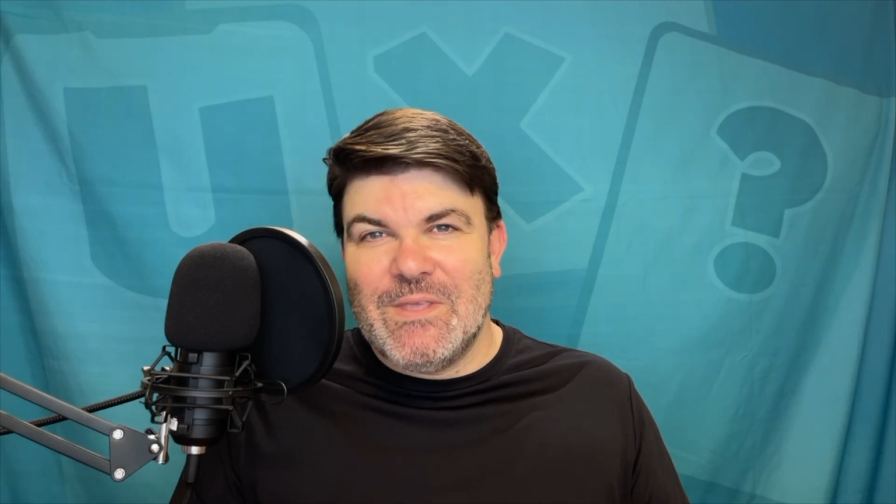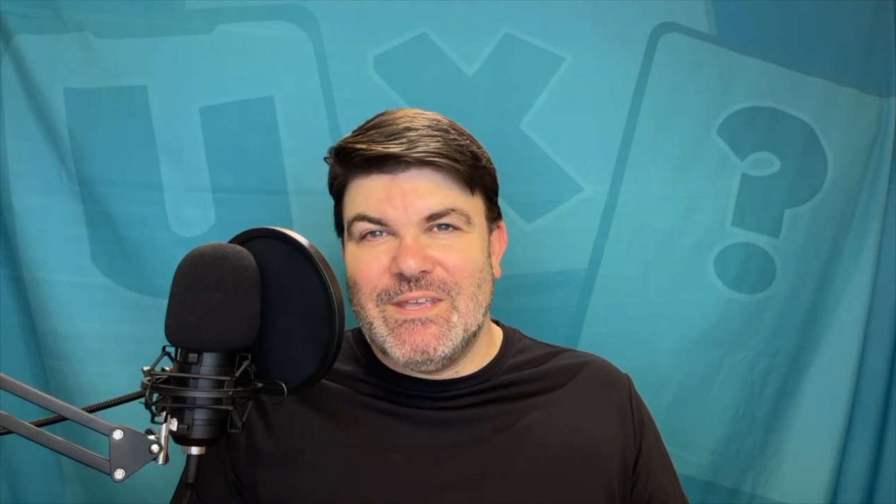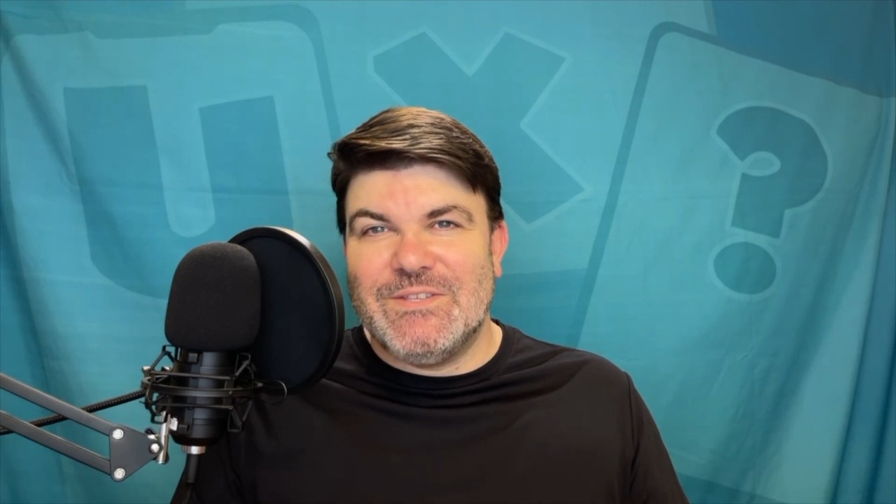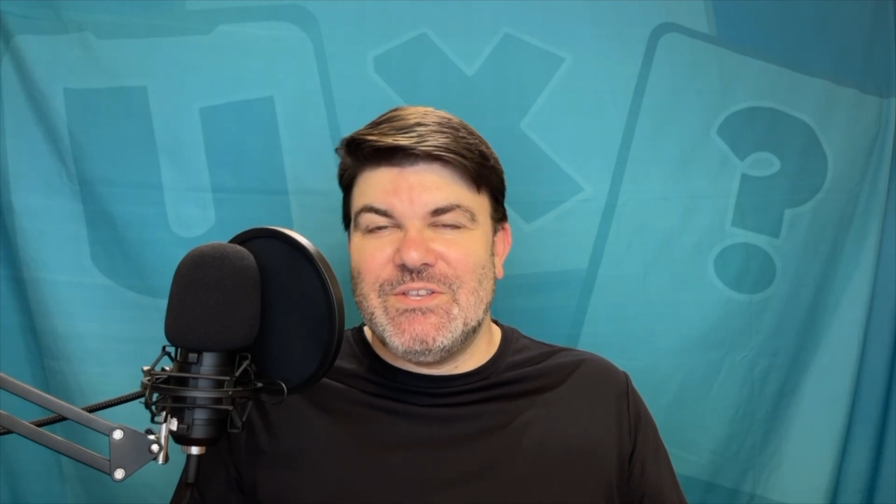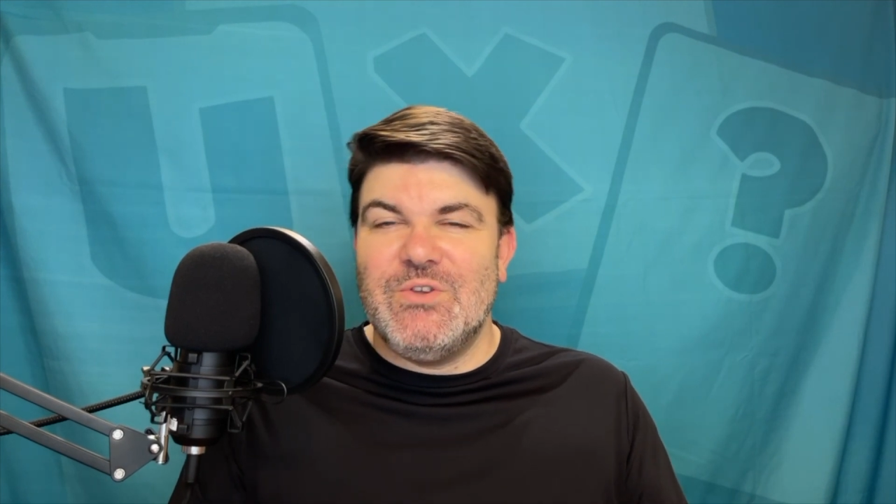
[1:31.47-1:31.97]

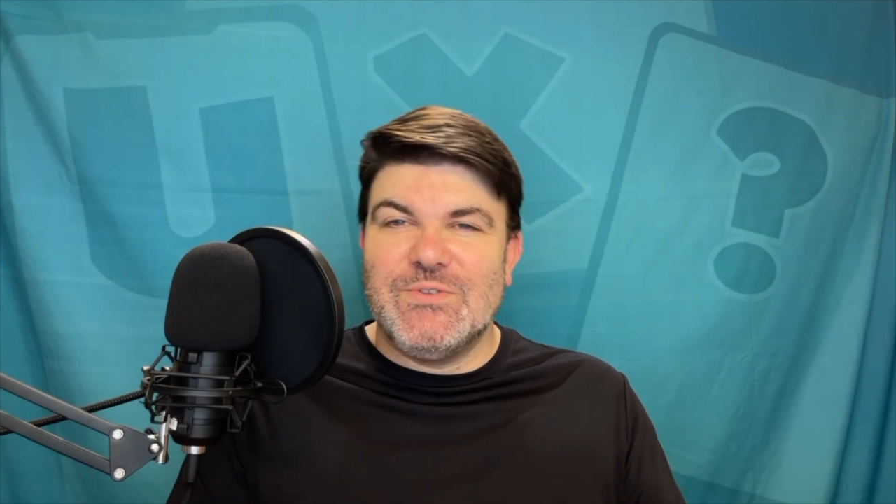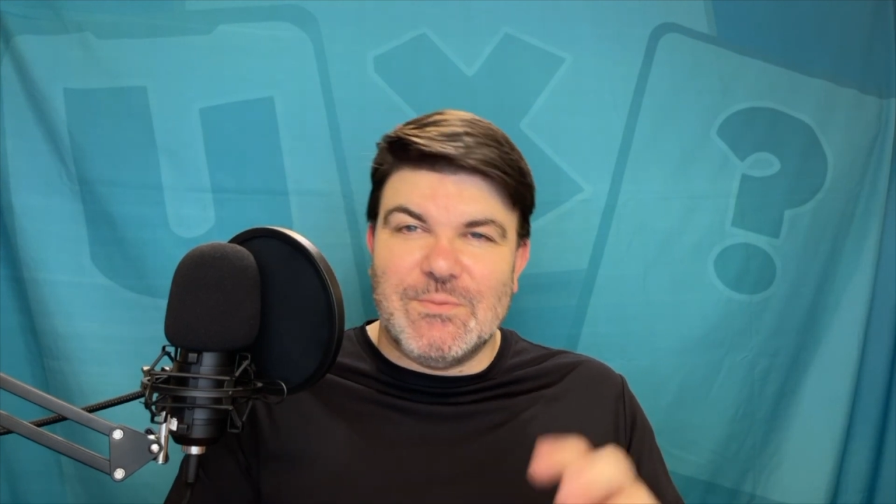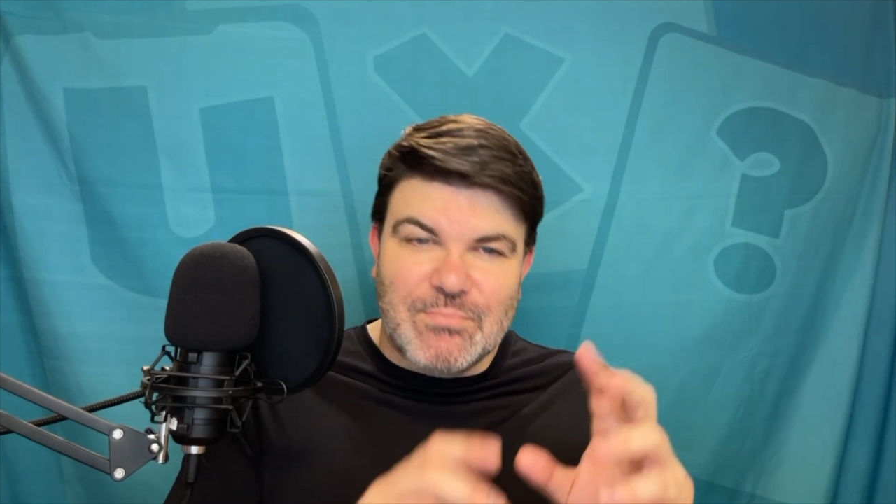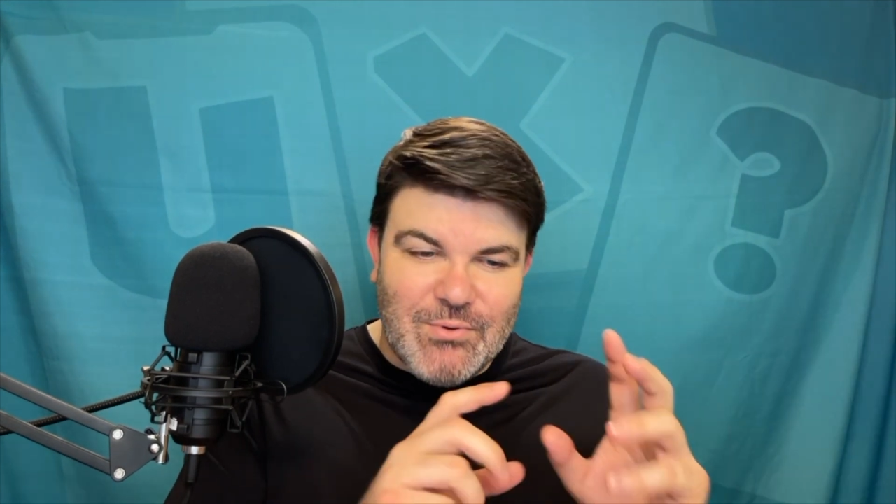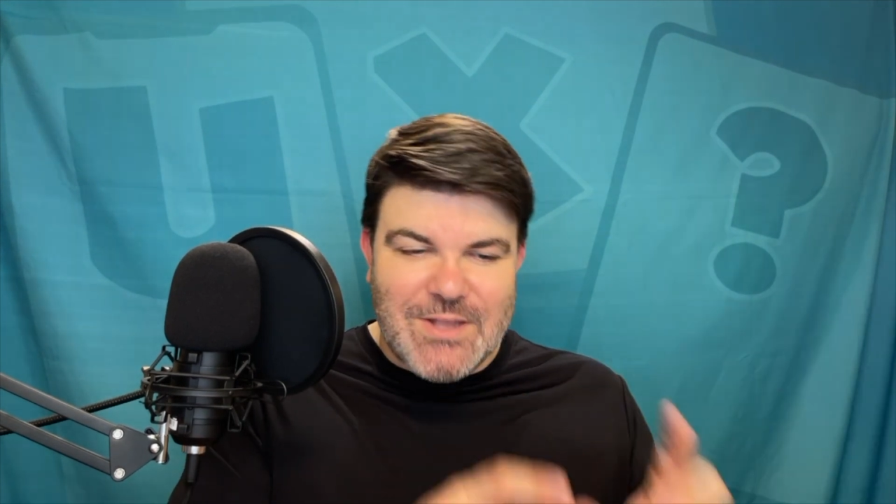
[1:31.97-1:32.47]
is to use
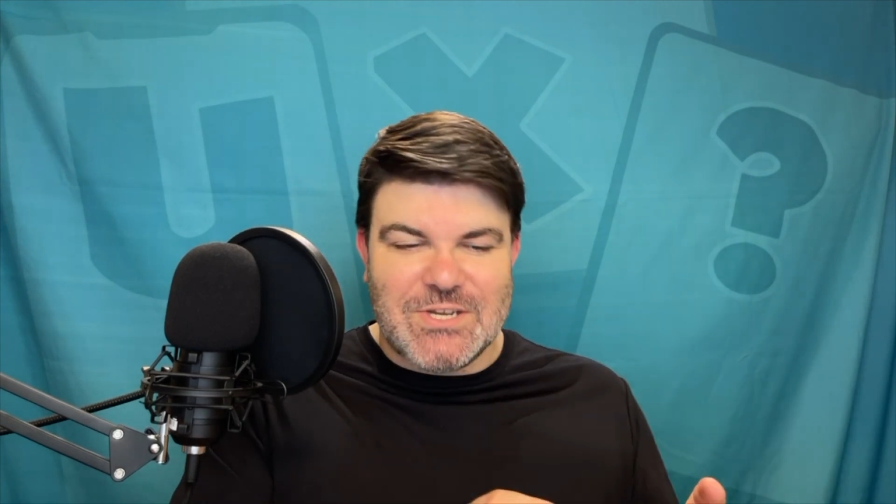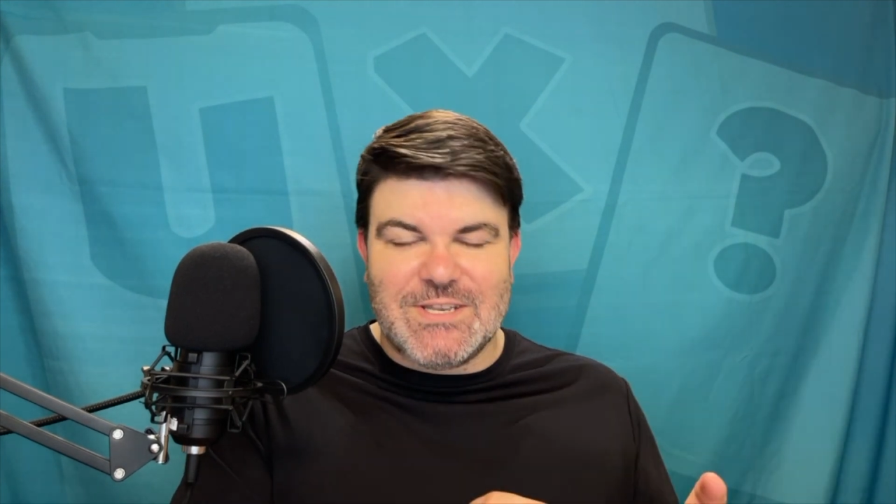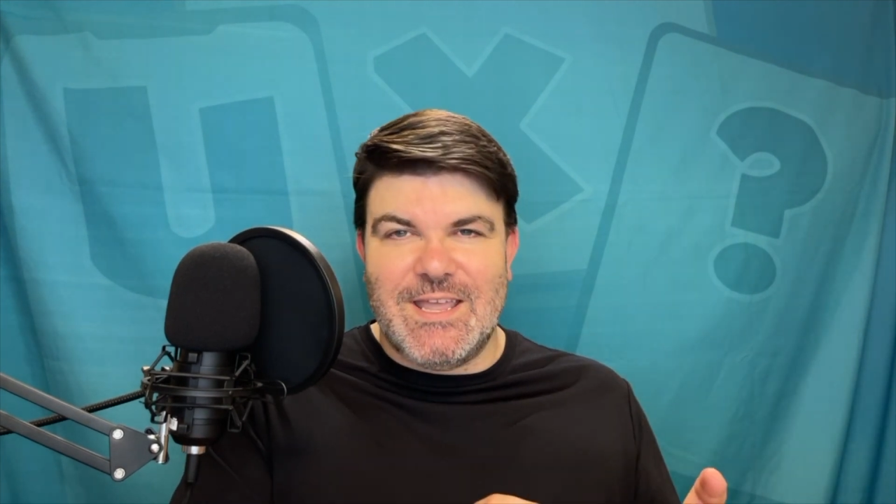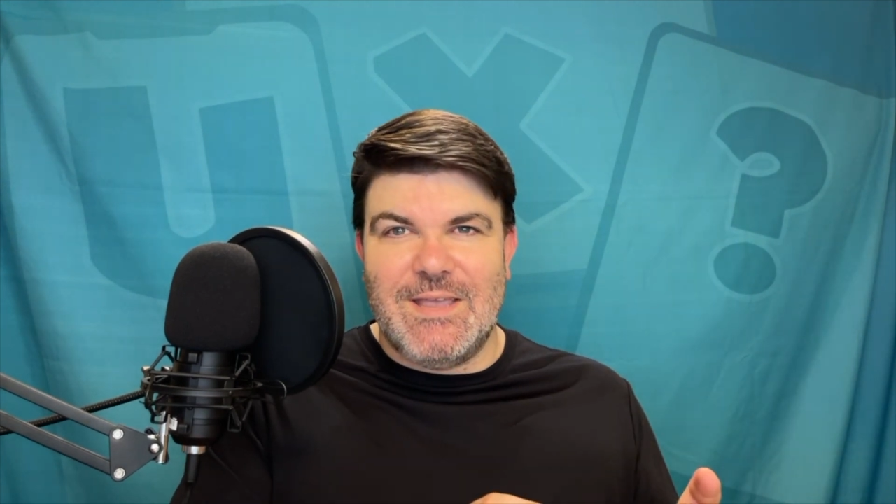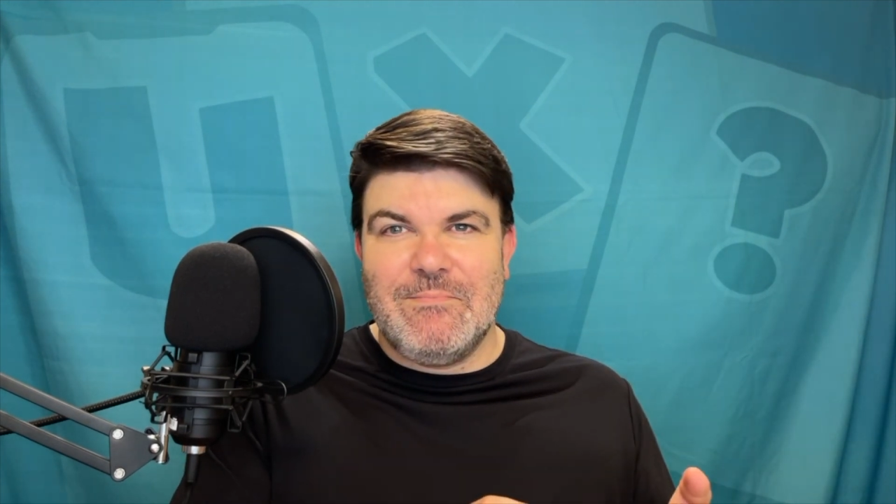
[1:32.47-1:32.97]
the
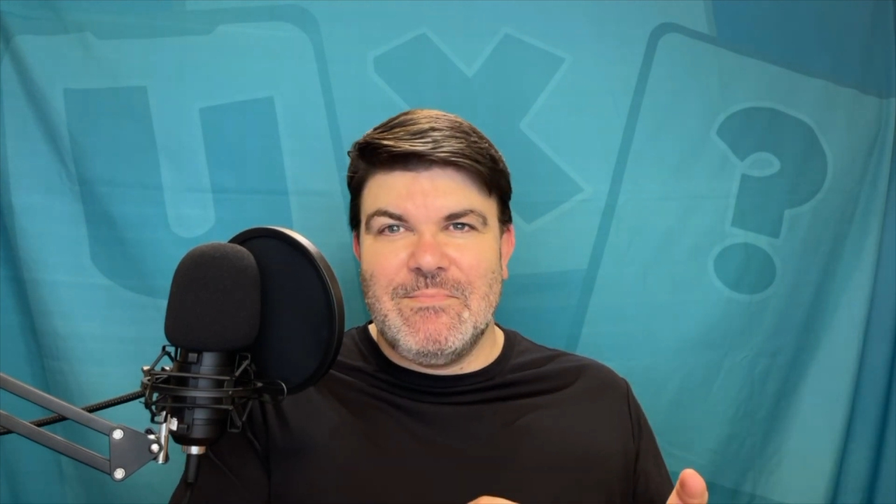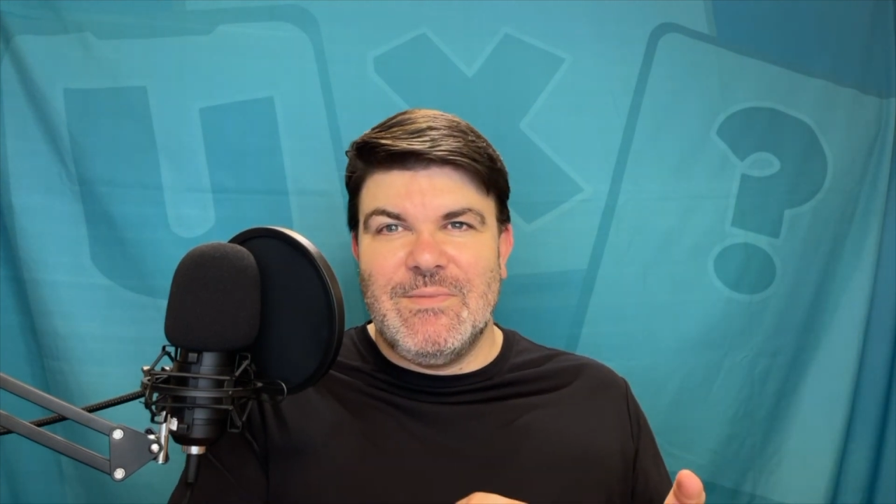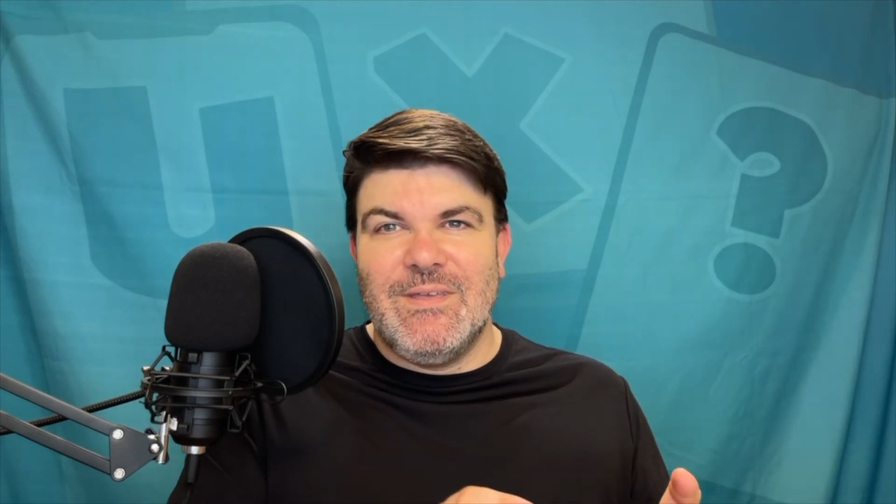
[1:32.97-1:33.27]
project name